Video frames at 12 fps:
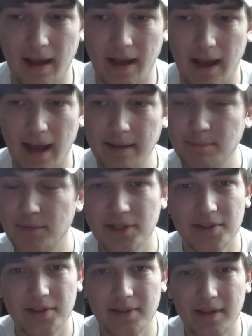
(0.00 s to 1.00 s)

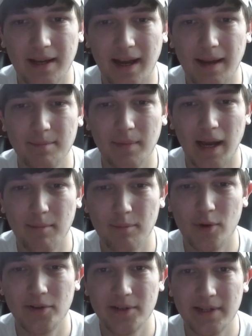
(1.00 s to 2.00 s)
I'm
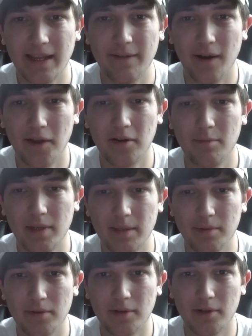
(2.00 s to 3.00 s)
wondering if other
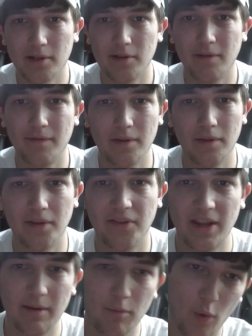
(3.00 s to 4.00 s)
people are going to feel the
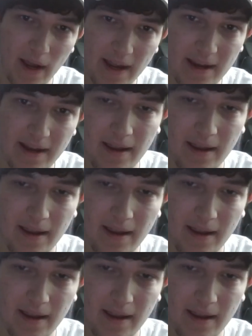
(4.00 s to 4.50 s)
same way